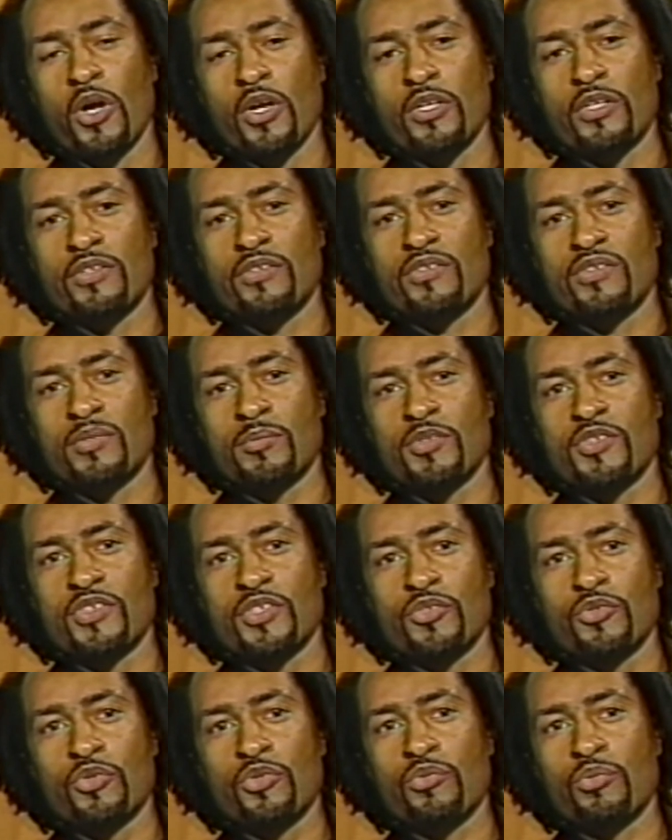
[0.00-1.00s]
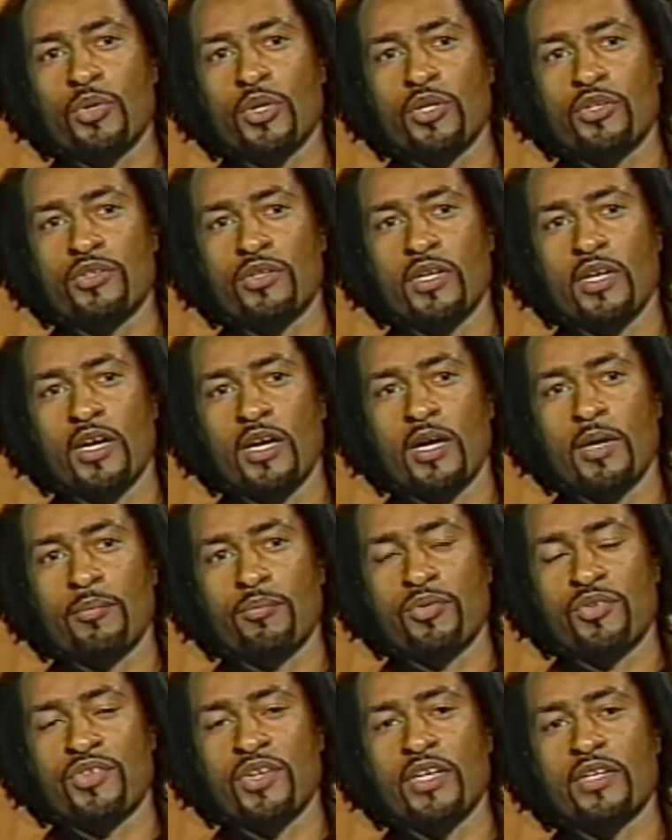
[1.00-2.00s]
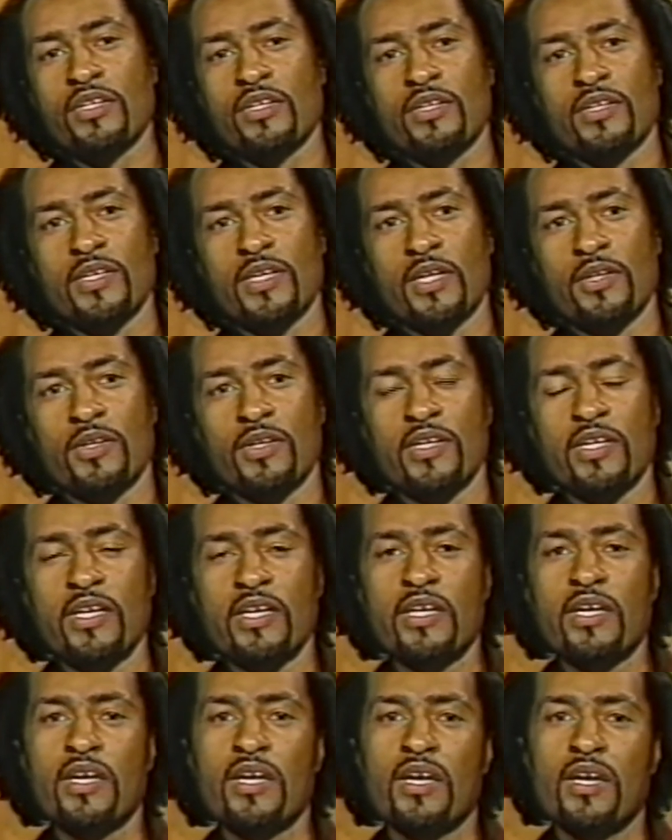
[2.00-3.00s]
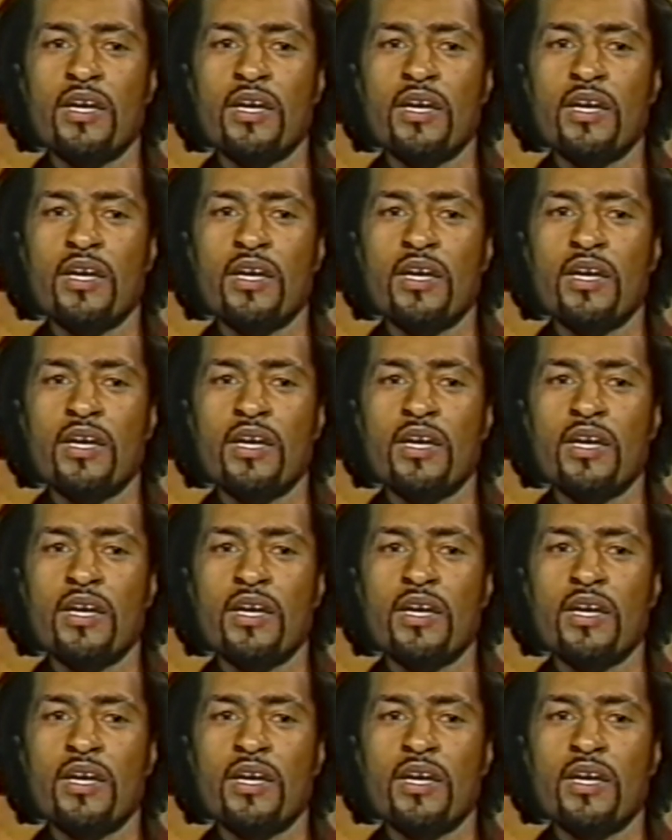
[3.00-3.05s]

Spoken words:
on CBC News World presented the other day,